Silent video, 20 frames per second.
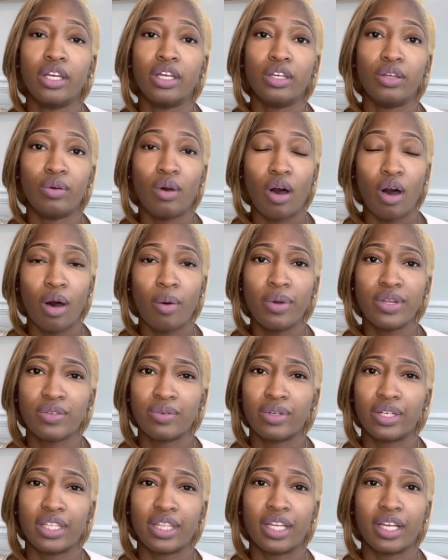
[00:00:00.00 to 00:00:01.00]
You always
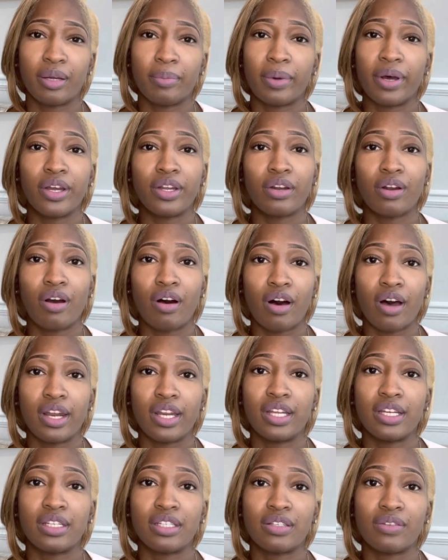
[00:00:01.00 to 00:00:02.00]
want to think about your
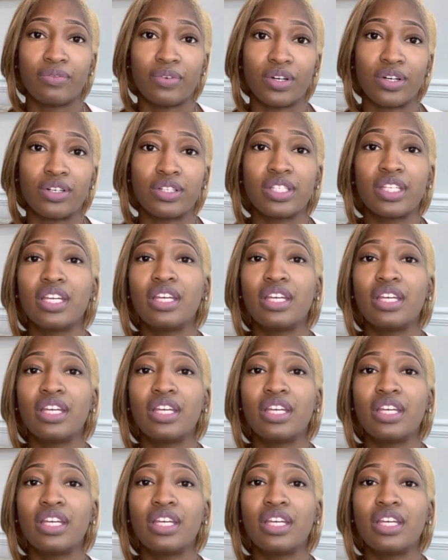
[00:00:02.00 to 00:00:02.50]
audience first.